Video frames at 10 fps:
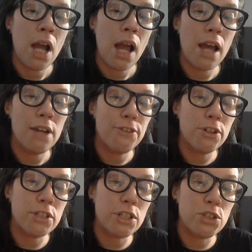
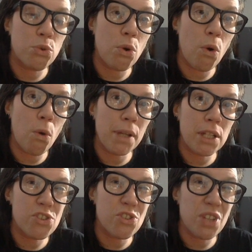headfirst into a goal,
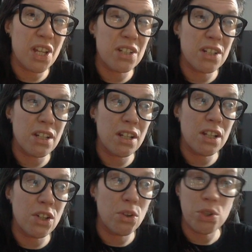making sure that
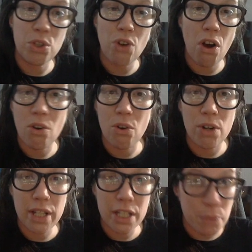you know, you're not
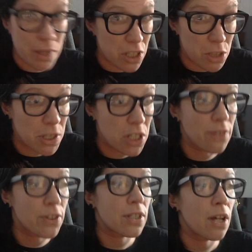already expecting too much out of
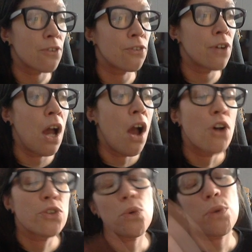yourself.
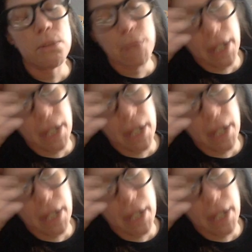So one of my